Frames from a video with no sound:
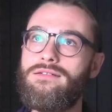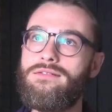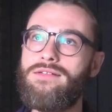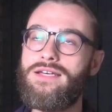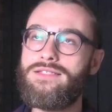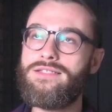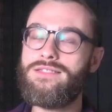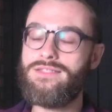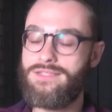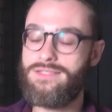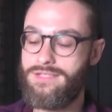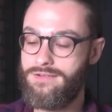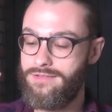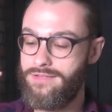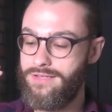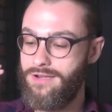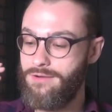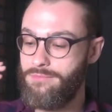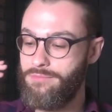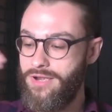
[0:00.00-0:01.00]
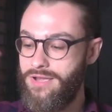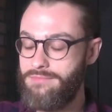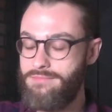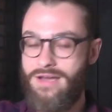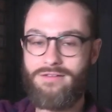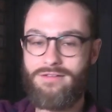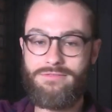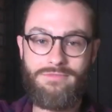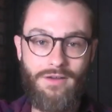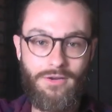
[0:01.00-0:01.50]
necessarily our brain
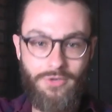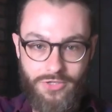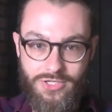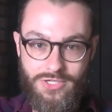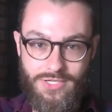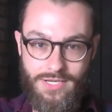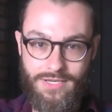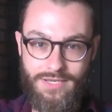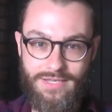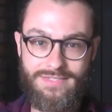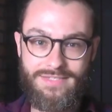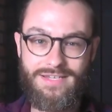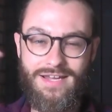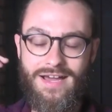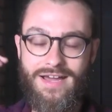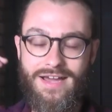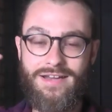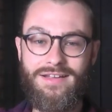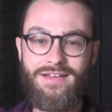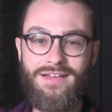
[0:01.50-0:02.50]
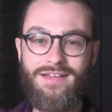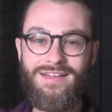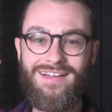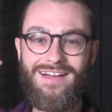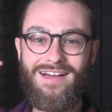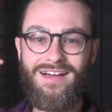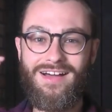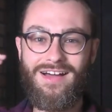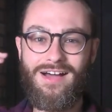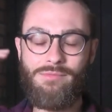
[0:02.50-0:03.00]
malfunctioning. It's not
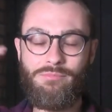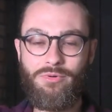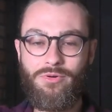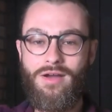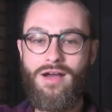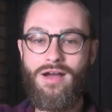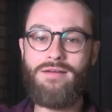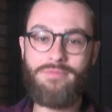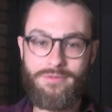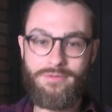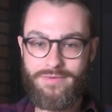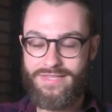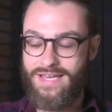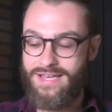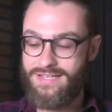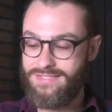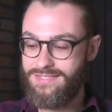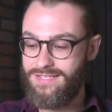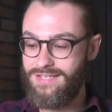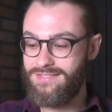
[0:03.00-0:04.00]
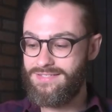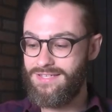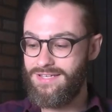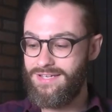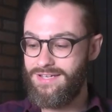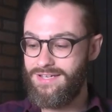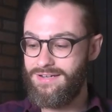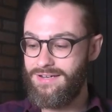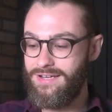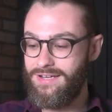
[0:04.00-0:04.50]
uh, a problem in that sense.
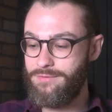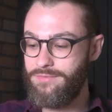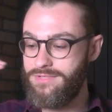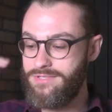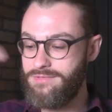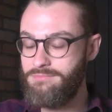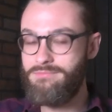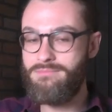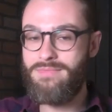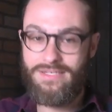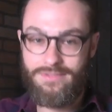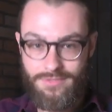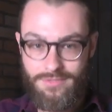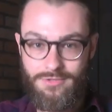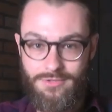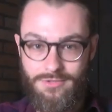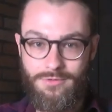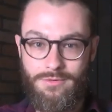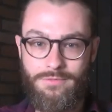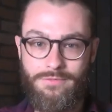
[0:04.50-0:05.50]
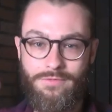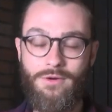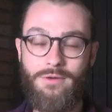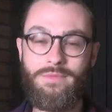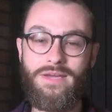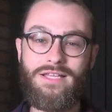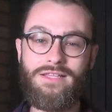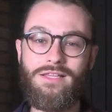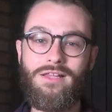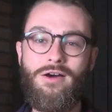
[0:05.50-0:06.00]
It it was meant to
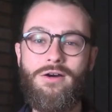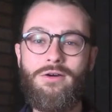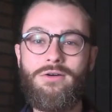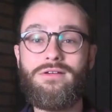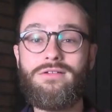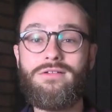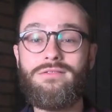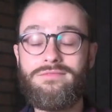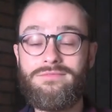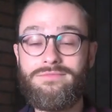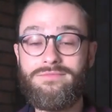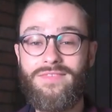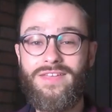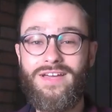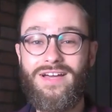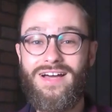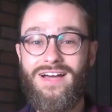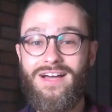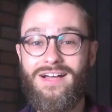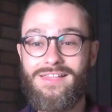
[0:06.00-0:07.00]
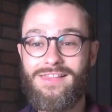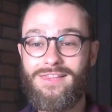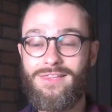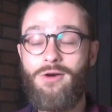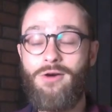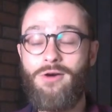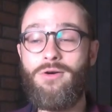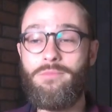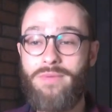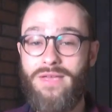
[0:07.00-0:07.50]
form a low uh,
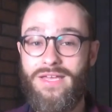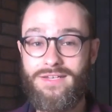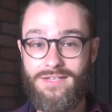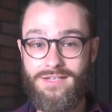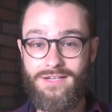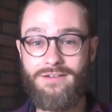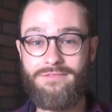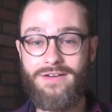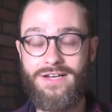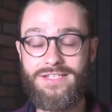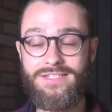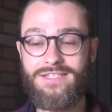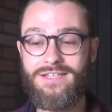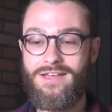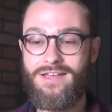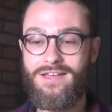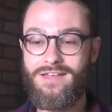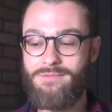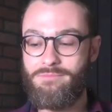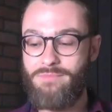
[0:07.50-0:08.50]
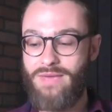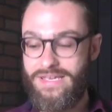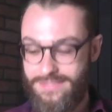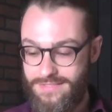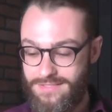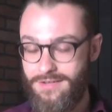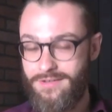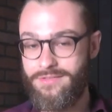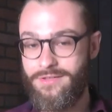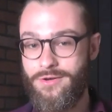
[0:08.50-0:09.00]
low opinion of us
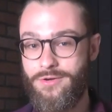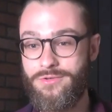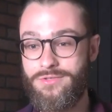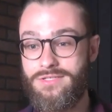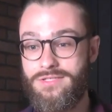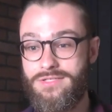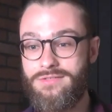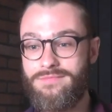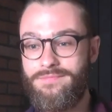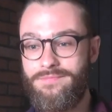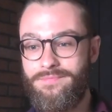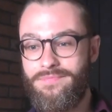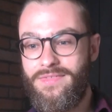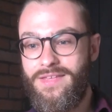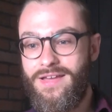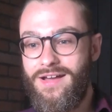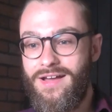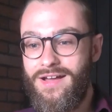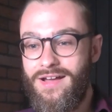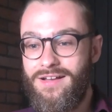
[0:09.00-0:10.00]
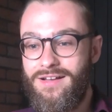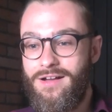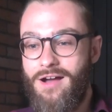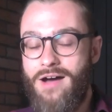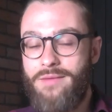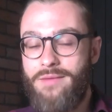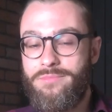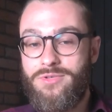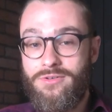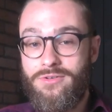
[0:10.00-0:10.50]
based on those uh,
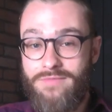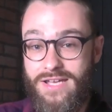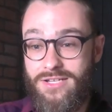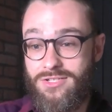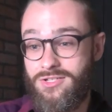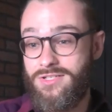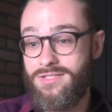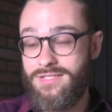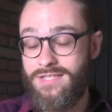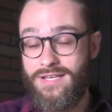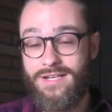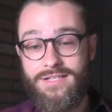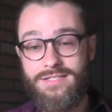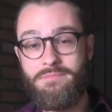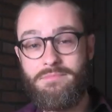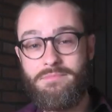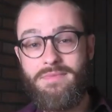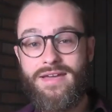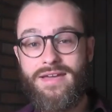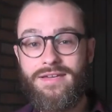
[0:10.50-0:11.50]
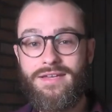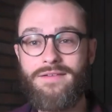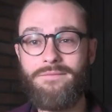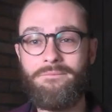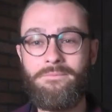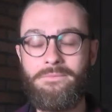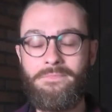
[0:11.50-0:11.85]
observations that it's making.